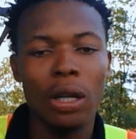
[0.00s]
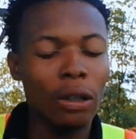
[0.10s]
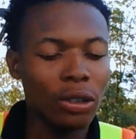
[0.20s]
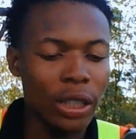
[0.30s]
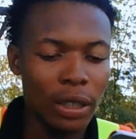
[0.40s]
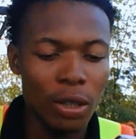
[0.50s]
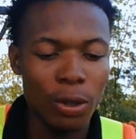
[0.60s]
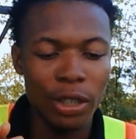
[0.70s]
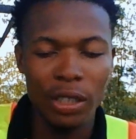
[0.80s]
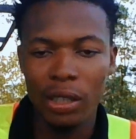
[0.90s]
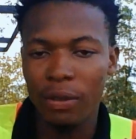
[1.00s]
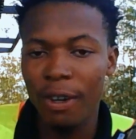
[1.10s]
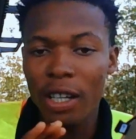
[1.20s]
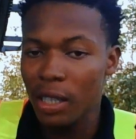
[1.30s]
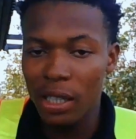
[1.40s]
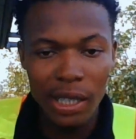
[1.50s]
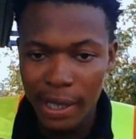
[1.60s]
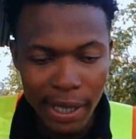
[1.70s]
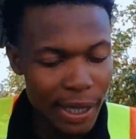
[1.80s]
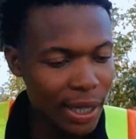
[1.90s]
how to get the coordinates very
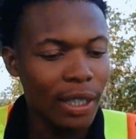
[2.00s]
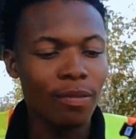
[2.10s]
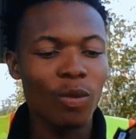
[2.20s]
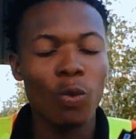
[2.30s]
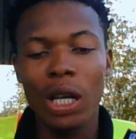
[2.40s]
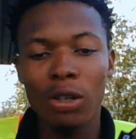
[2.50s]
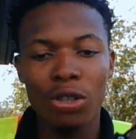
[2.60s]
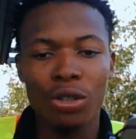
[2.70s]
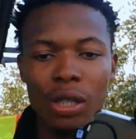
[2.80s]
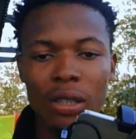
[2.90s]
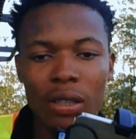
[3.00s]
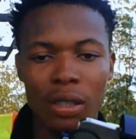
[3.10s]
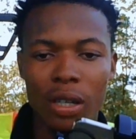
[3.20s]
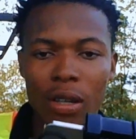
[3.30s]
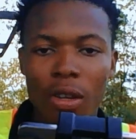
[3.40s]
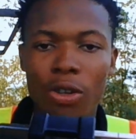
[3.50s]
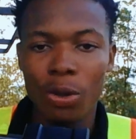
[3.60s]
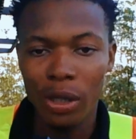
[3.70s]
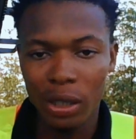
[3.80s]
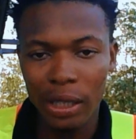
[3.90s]
easy without stress,
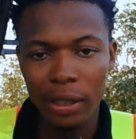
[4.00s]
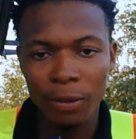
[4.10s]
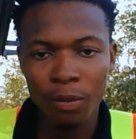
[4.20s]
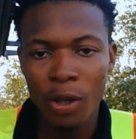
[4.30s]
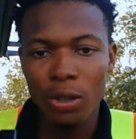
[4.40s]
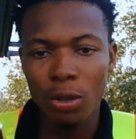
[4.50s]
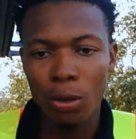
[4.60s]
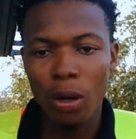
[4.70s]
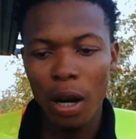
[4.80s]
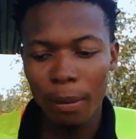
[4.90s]
you understand. So